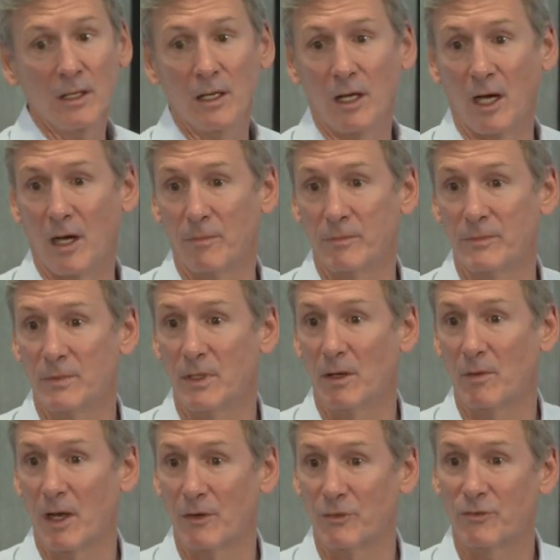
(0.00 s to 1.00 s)
um,
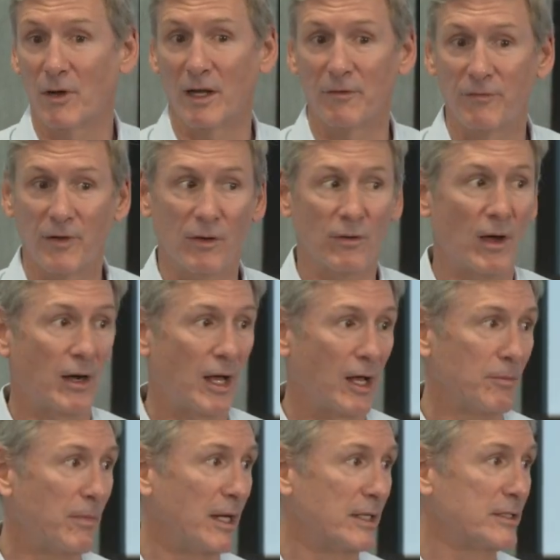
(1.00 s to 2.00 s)
around trying to figure out how
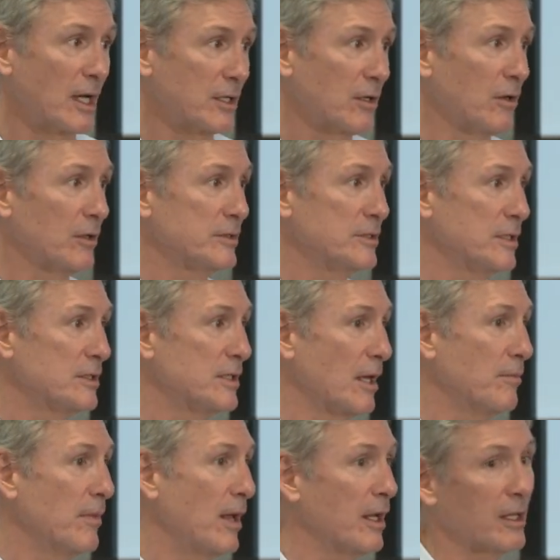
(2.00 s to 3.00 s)
to make technologies
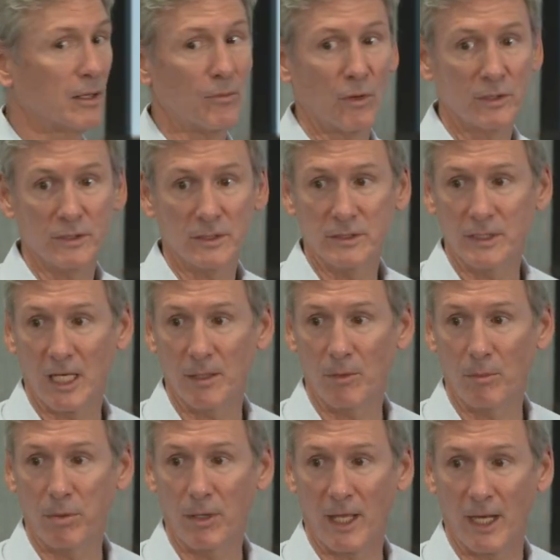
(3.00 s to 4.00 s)
that make it a more
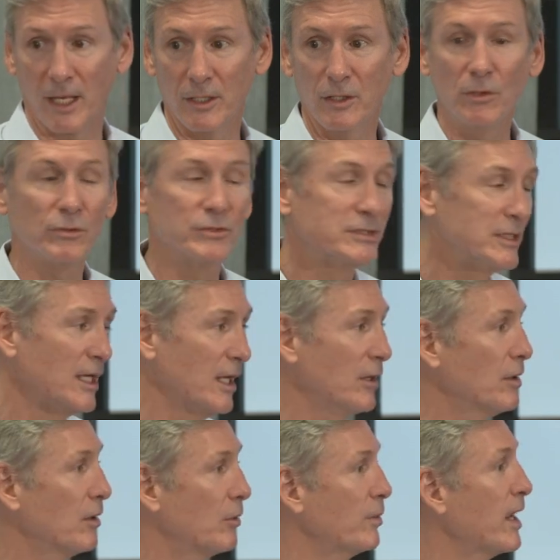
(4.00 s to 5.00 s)
sustainable planet. You'll
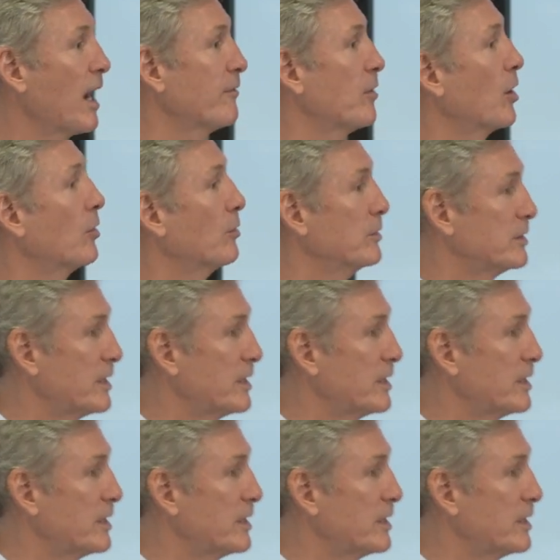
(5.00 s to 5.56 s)
see we have our own